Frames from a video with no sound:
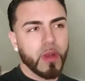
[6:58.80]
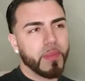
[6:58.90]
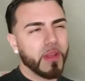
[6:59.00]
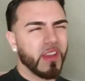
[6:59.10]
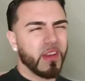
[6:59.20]
What
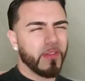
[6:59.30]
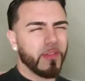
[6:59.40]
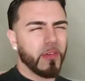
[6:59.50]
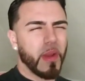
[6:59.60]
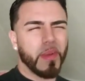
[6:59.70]
I pick it
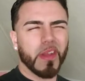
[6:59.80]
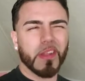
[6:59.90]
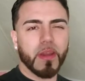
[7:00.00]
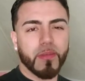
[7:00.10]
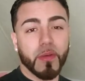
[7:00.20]
up for? I
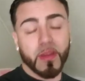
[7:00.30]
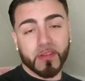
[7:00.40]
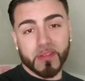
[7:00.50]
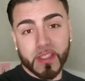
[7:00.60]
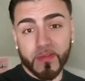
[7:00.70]
picked it up for
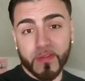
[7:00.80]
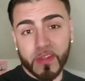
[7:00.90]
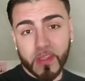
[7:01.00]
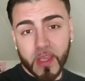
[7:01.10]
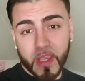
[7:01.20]
about
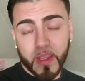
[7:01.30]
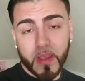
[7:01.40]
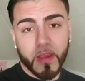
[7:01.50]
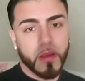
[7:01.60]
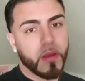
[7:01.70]

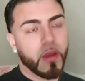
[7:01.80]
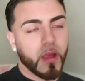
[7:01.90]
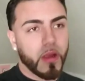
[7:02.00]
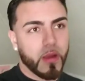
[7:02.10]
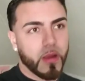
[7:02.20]
$78.
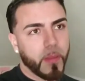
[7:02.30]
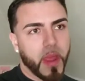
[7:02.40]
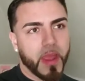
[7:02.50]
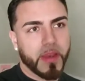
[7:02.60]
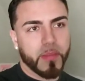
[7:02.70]

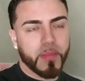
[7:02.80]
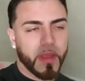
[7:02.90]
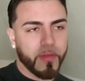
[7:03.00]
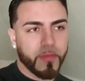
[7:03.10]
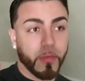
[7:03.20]
I had to
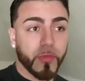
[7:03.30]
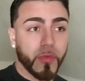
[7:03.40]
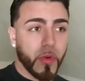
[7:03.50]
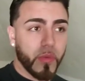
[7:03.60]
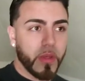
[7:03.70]
pay for
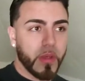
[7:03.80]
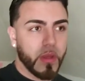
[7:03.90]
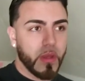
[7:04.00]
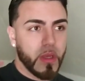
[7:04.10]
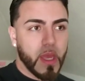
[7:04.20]
towing.